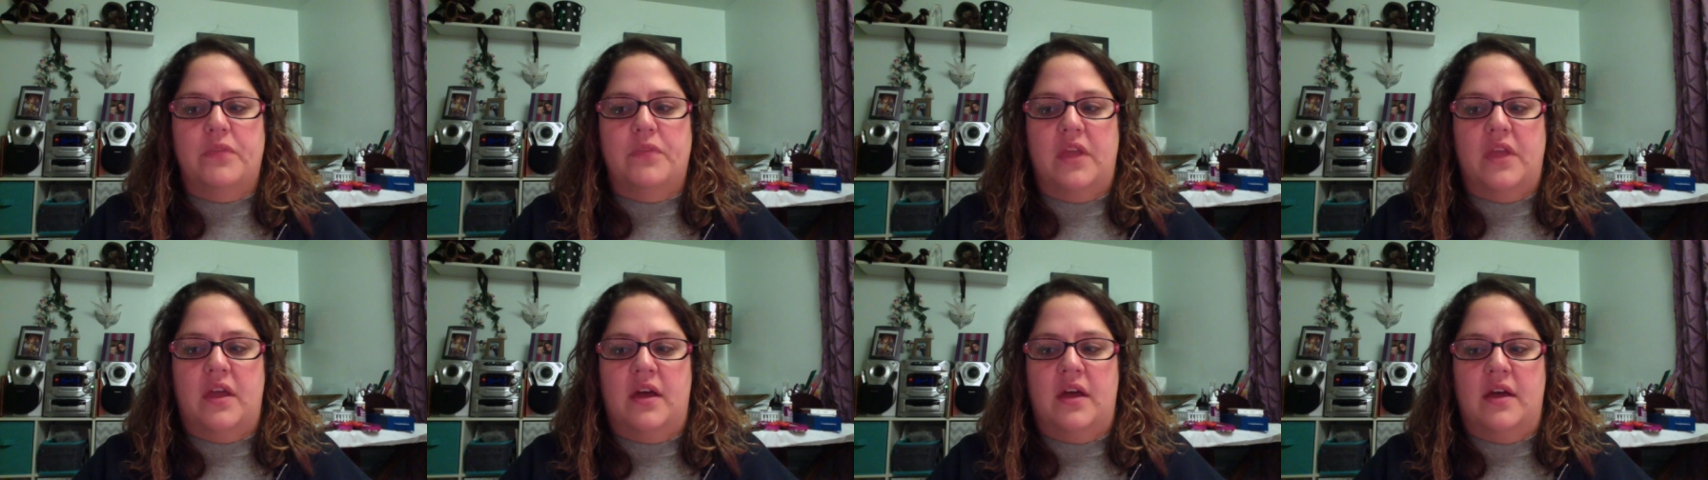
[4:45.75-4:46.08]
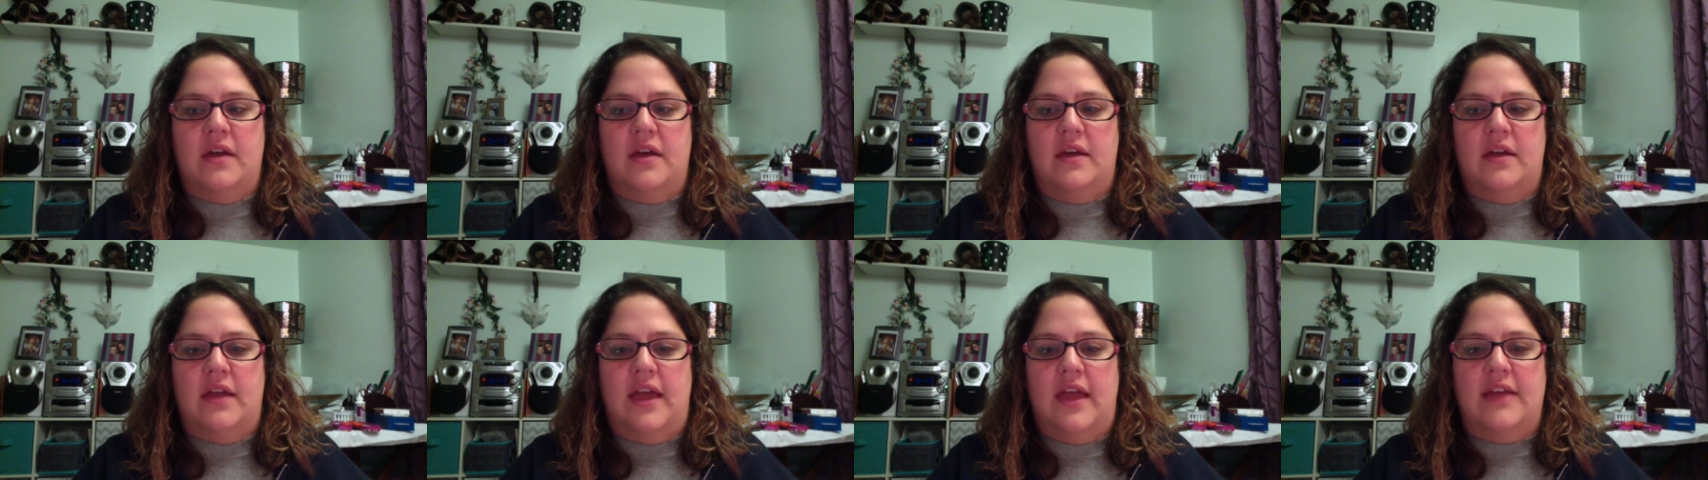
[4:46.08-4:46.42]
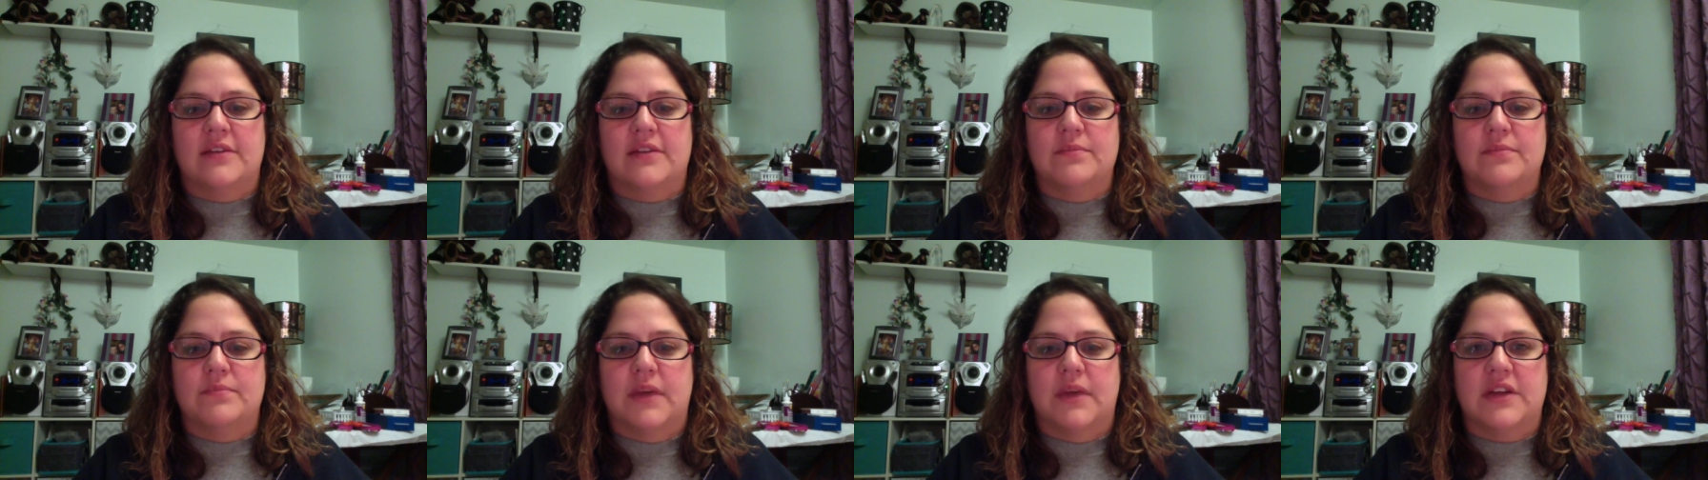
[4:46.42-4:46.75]

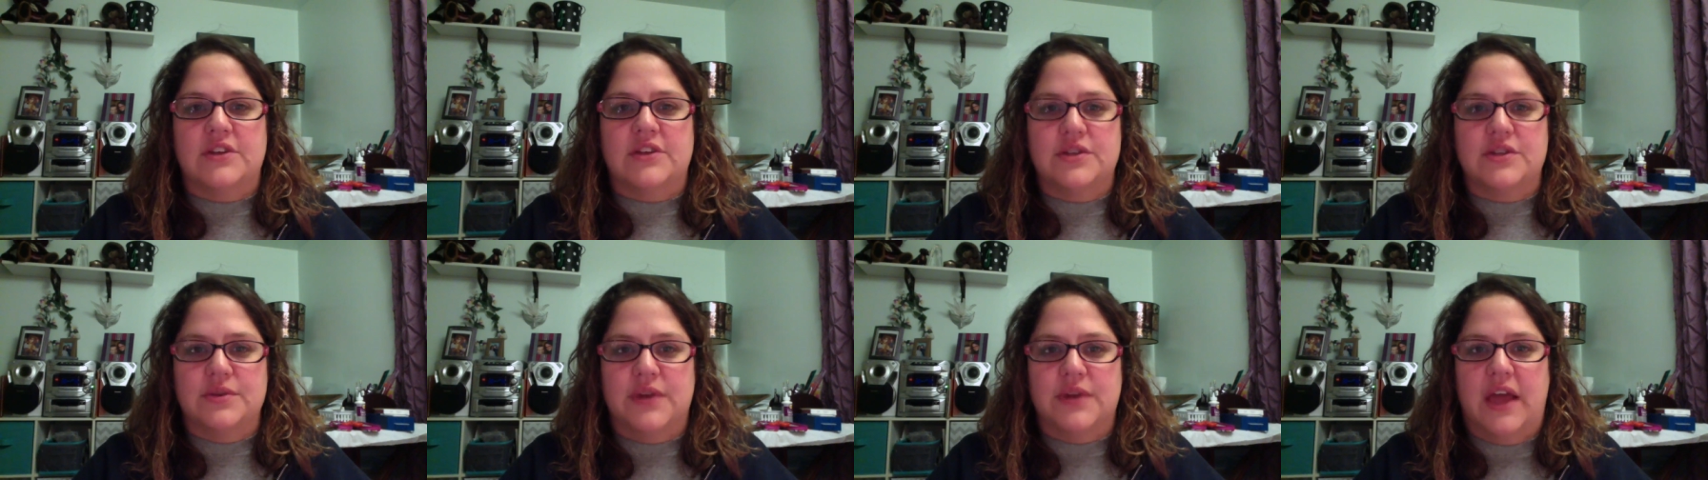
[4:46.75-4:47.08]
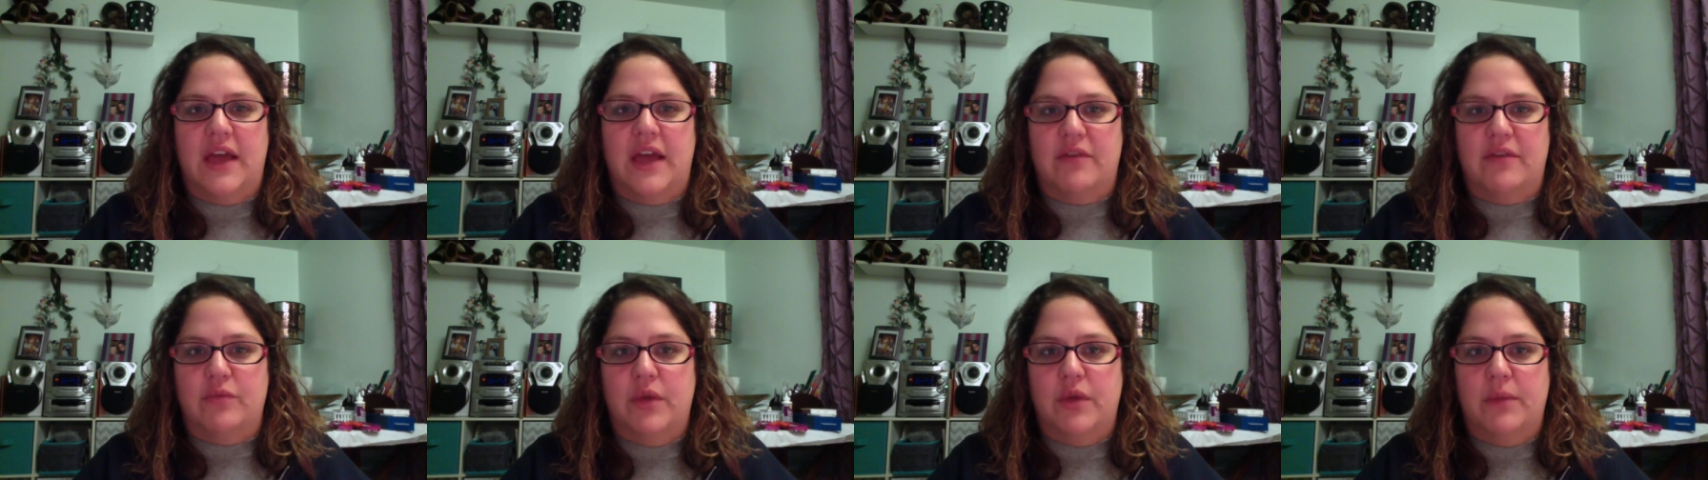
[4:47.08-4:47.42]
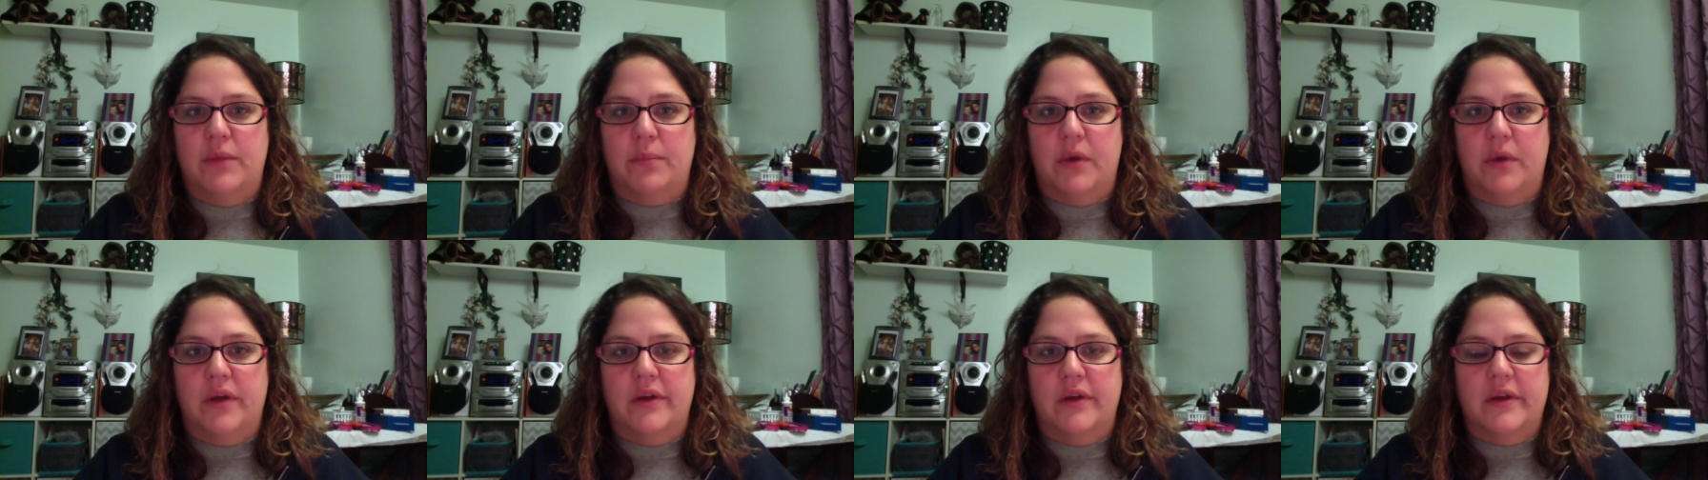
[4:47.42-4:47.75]
at my 2.5
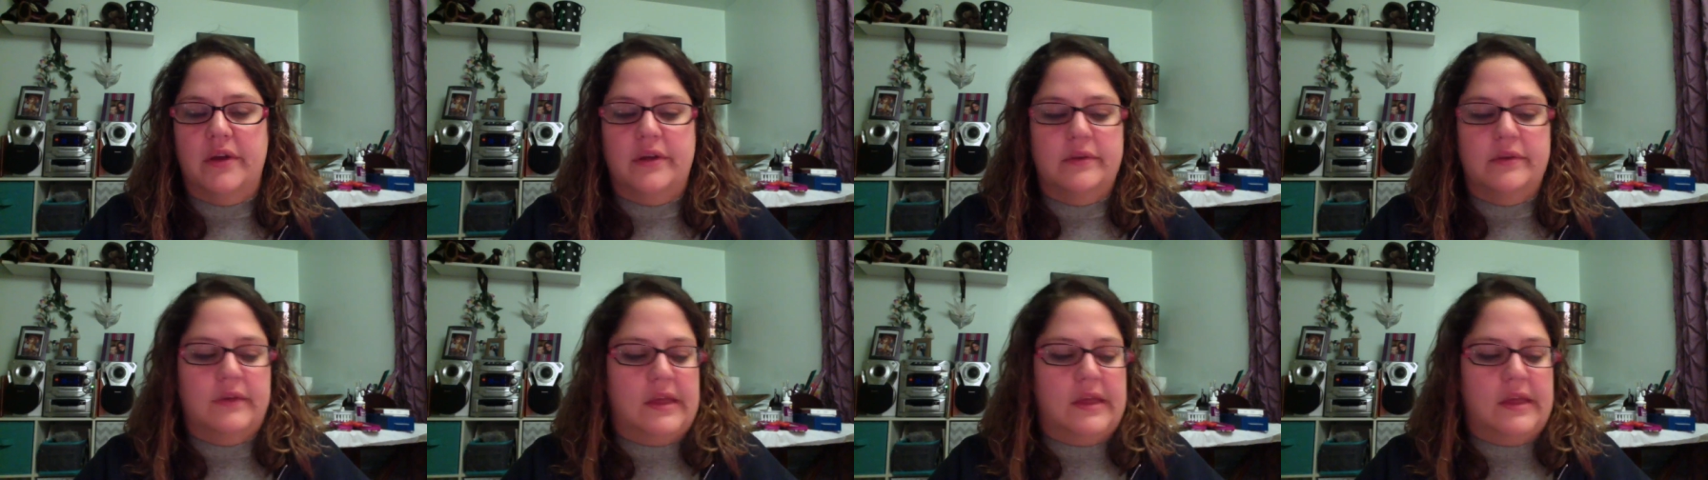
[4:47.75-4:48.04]
week mark.